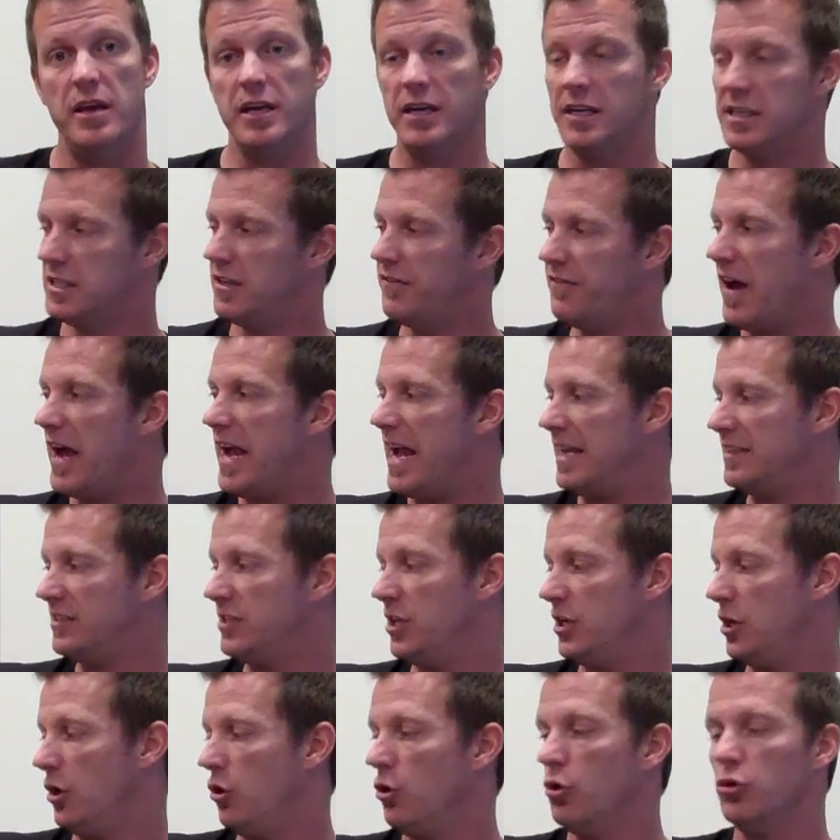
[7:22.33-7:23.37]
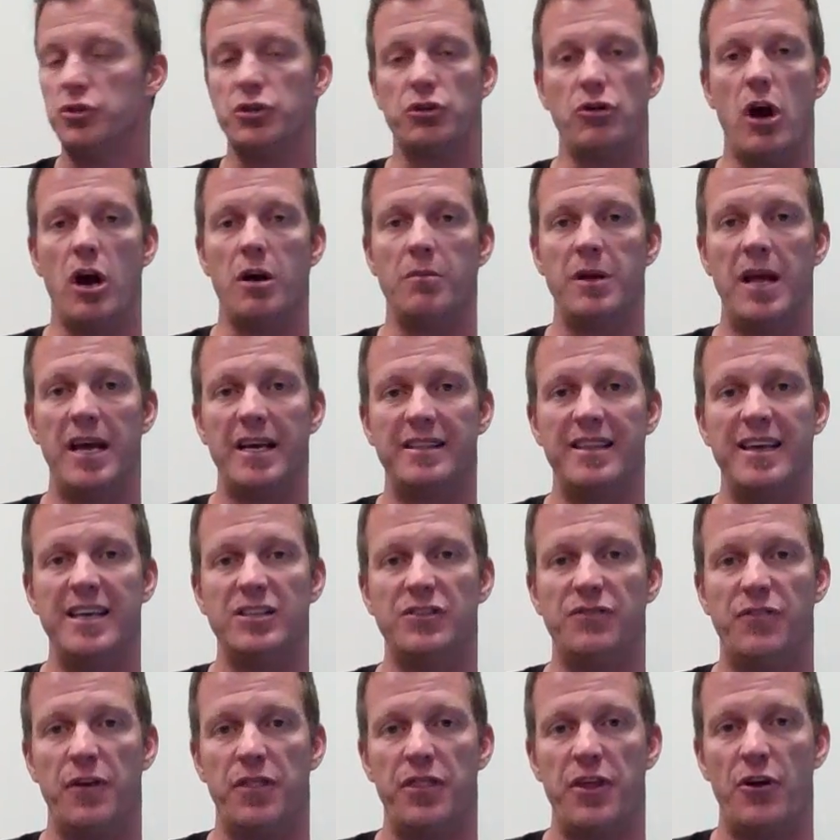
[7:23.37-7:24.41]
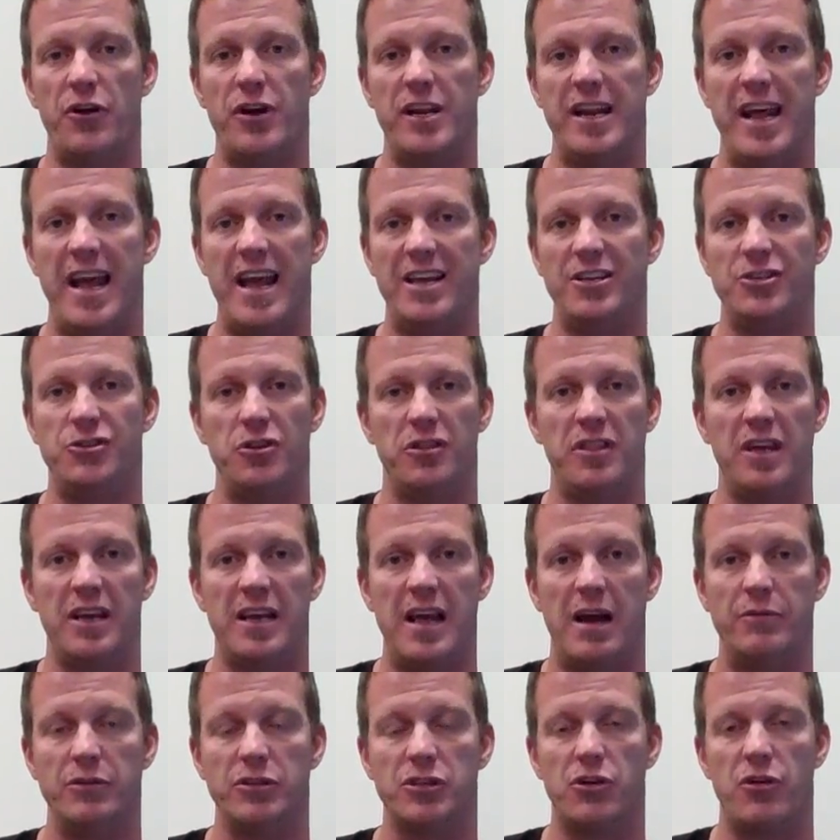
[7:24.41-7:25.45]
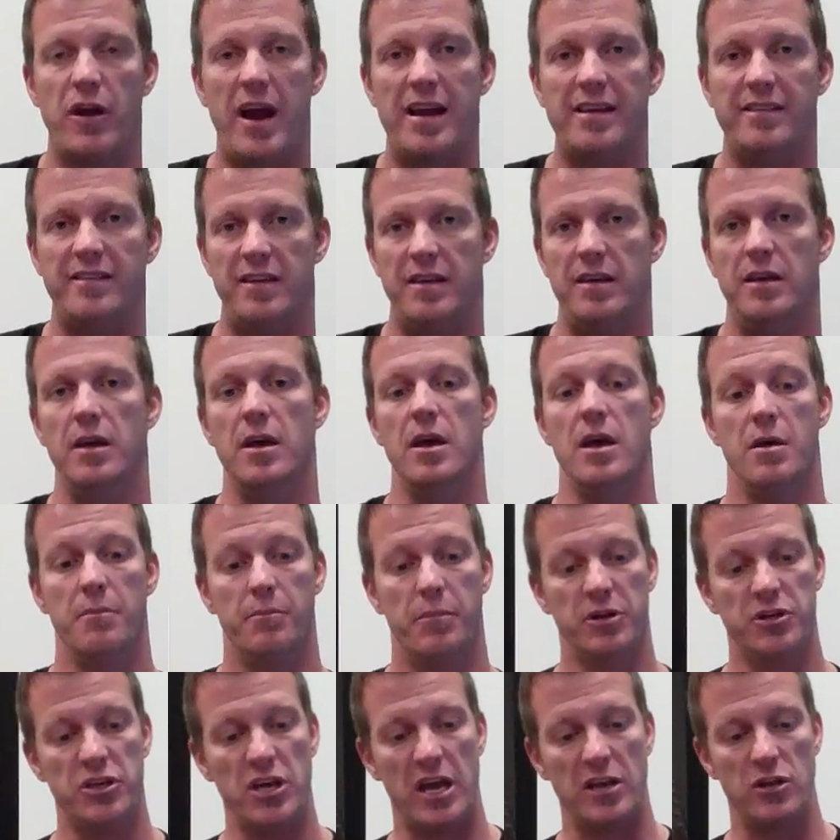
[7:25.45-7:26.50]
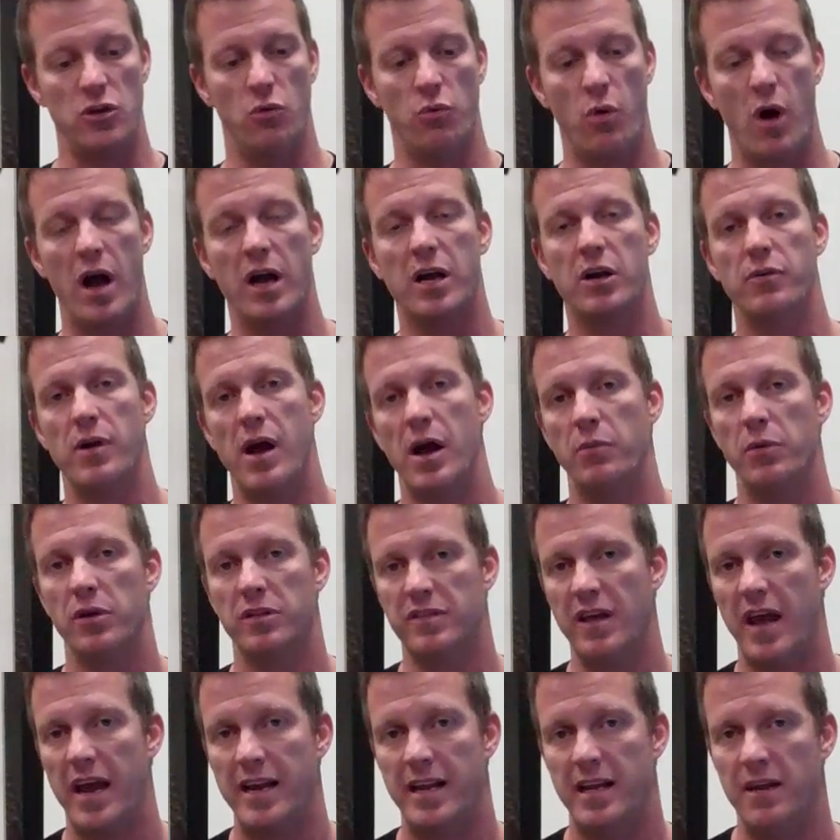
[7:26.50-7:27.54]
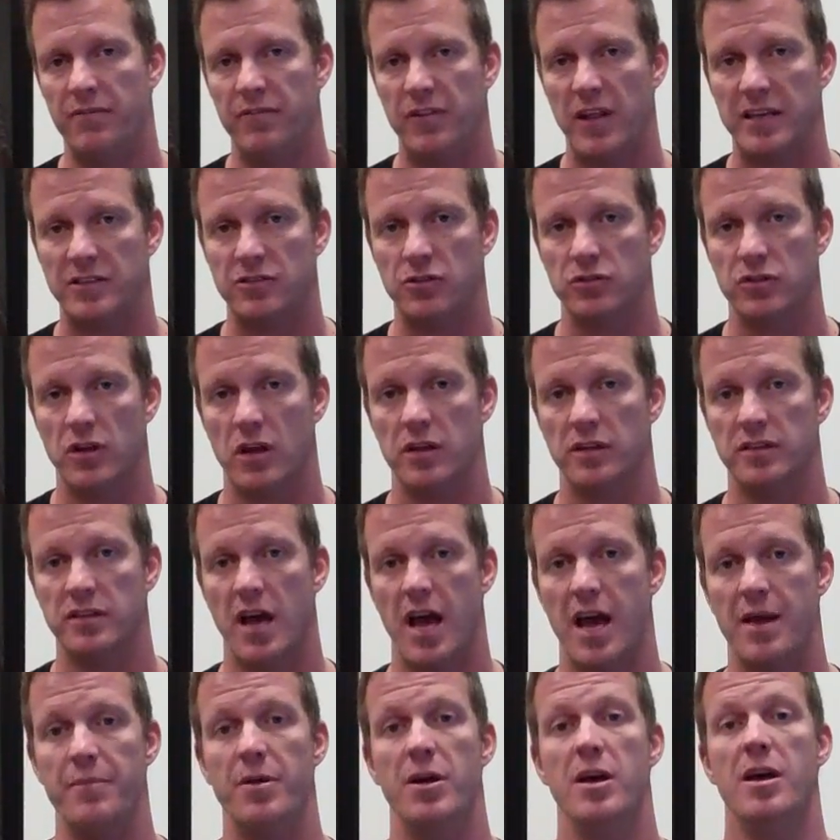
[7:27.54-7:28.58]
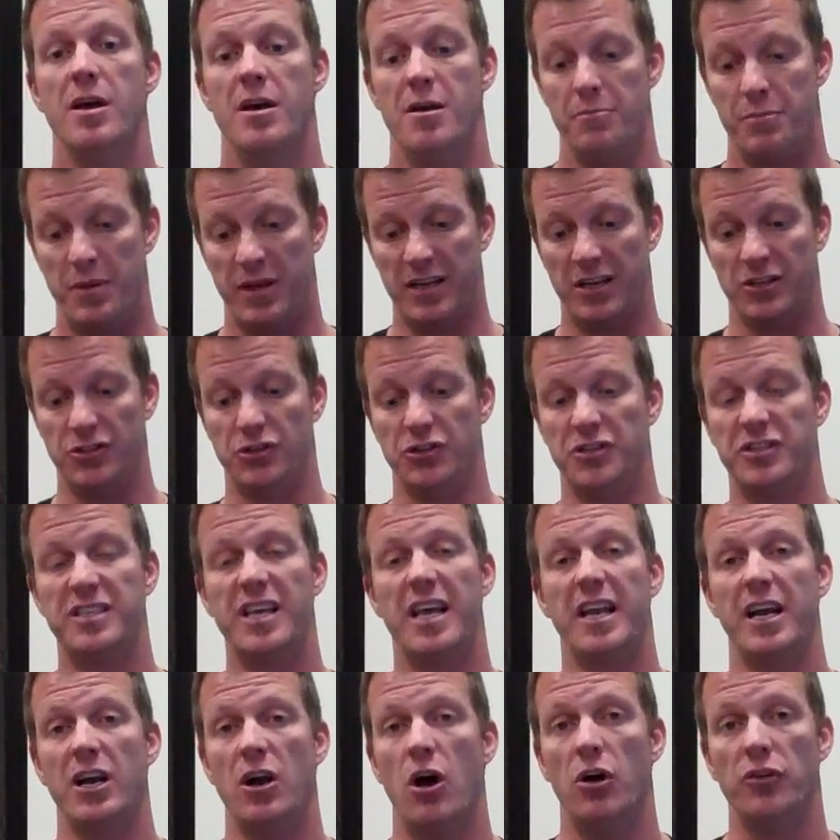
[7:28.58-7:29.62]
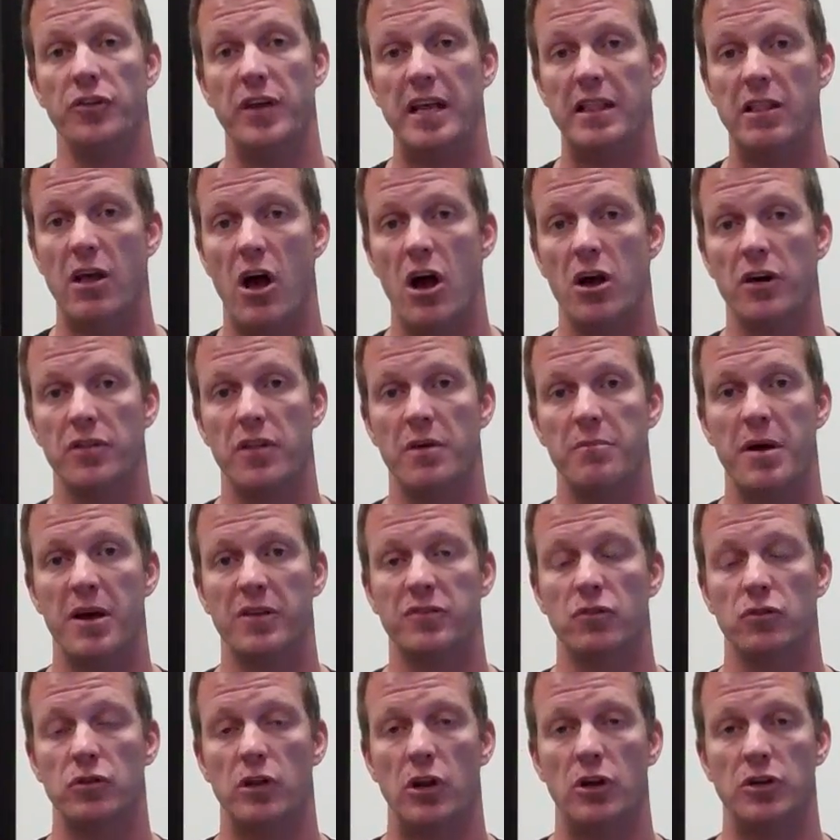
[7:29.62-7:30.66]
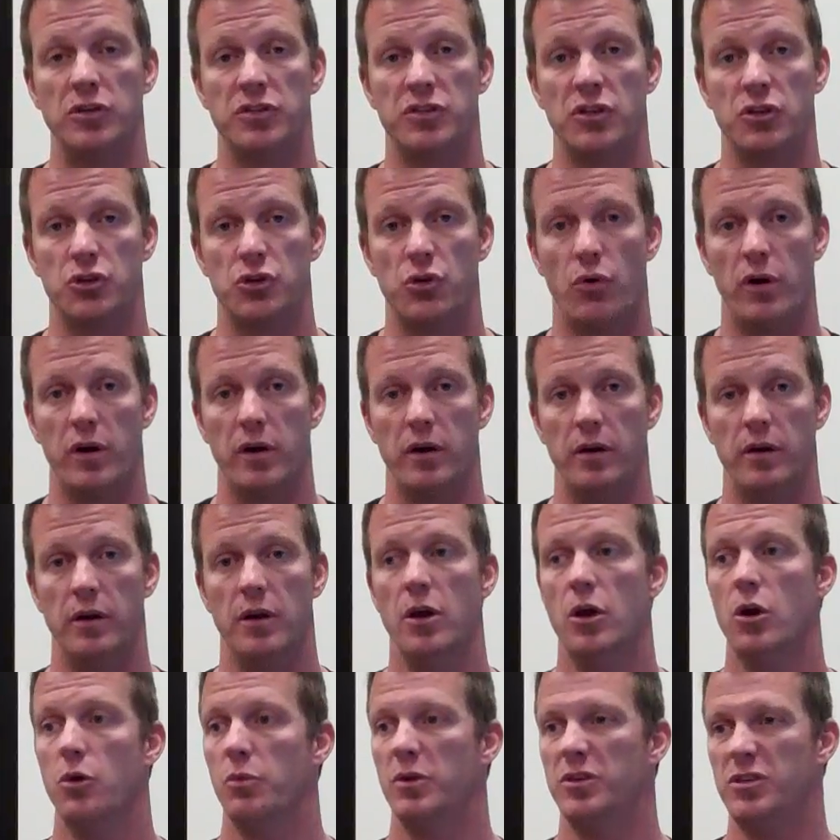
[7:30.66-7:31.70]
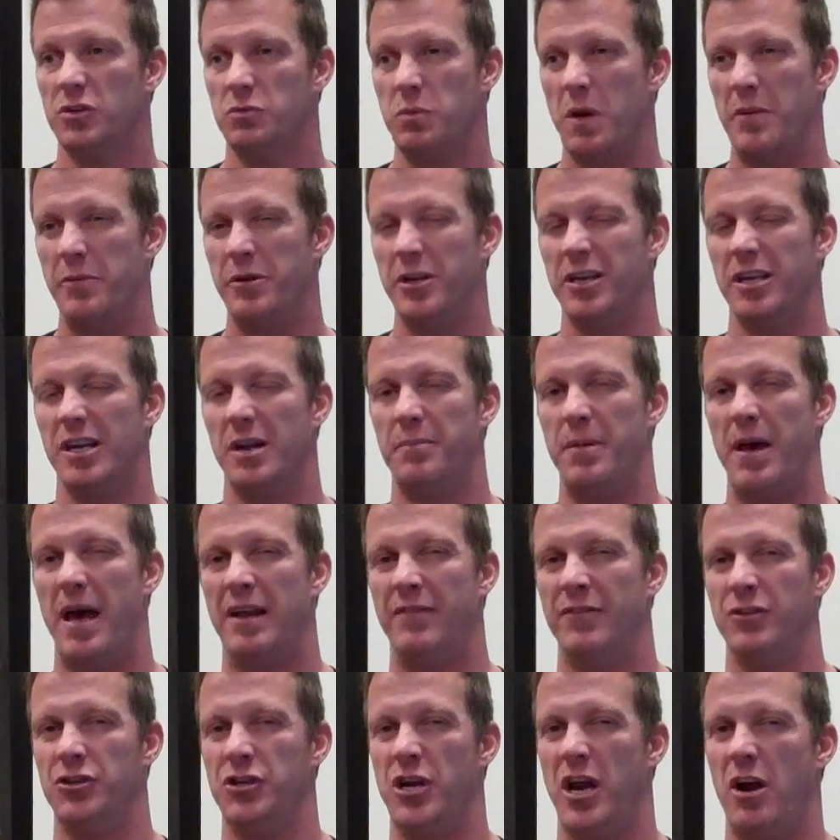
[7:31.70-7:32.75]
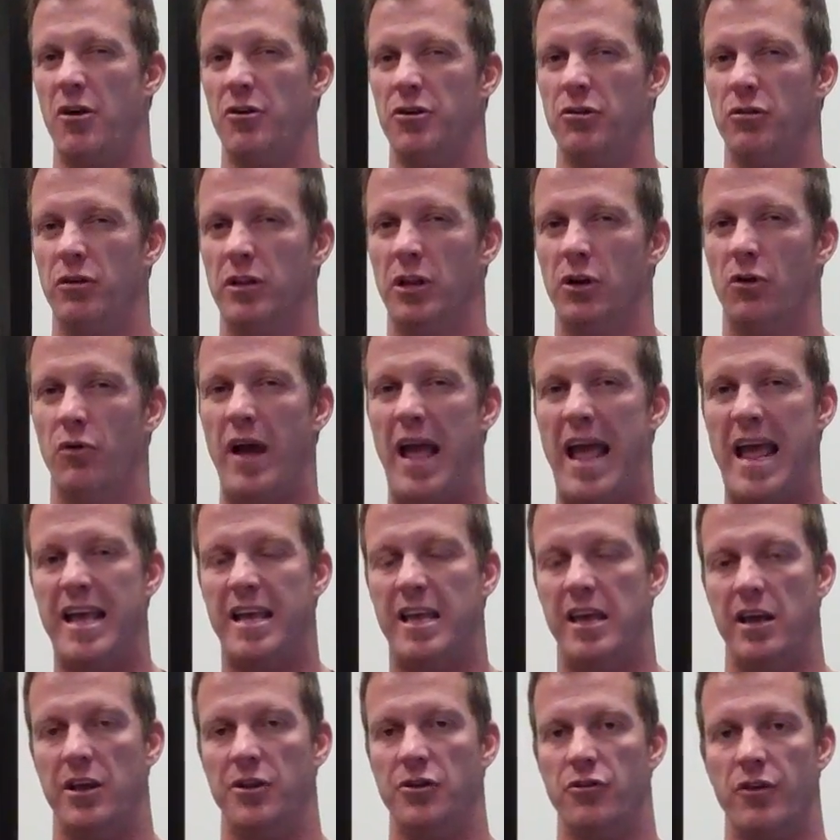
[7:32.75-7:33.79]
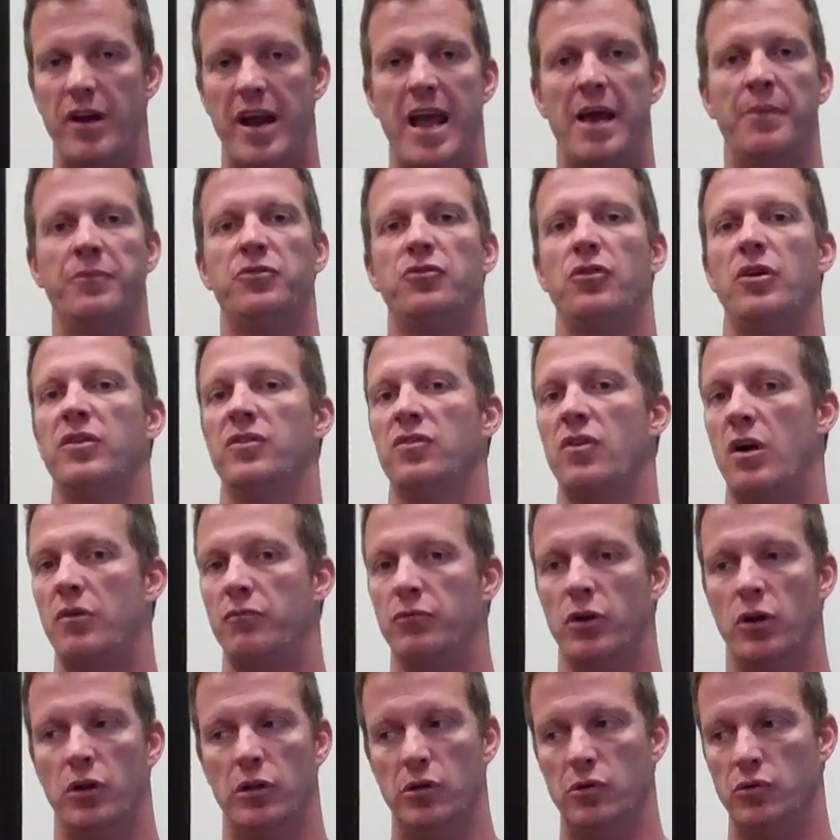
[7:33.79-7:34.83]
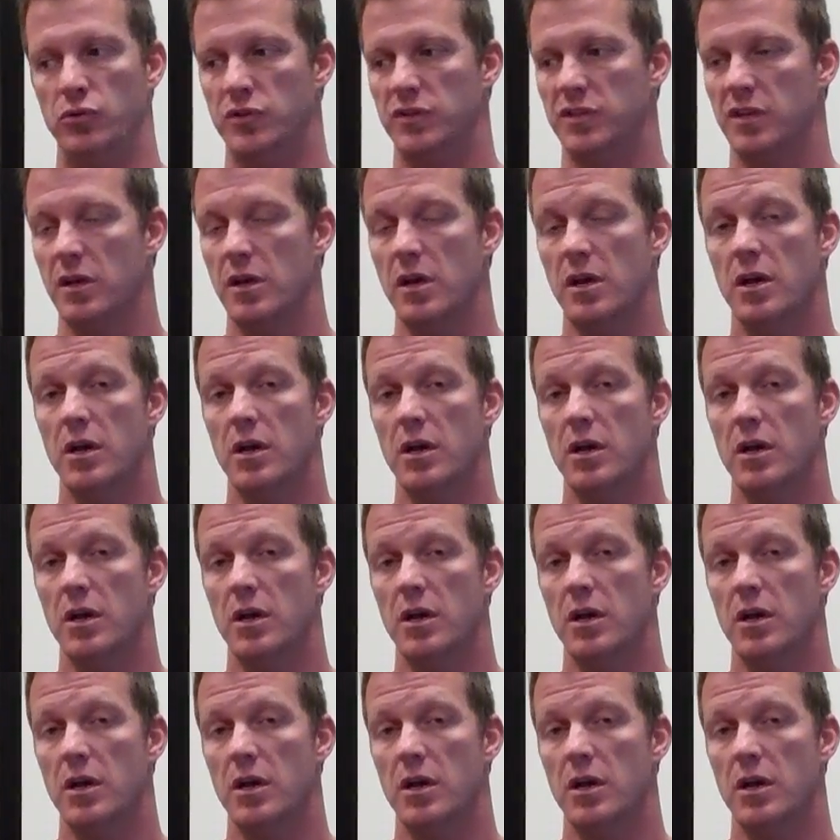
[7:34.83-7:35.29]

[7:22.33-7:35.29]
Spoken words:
Because if I ask you to hold your arm like this for 30 days, you'd think I was crazy. But yet you walk around with tight hip flexors all the time because you're sitting all day long and the muscle learns to shorten. Which is why when you get up out of a chair, you're a little achy and your hamstrings aren't real loose.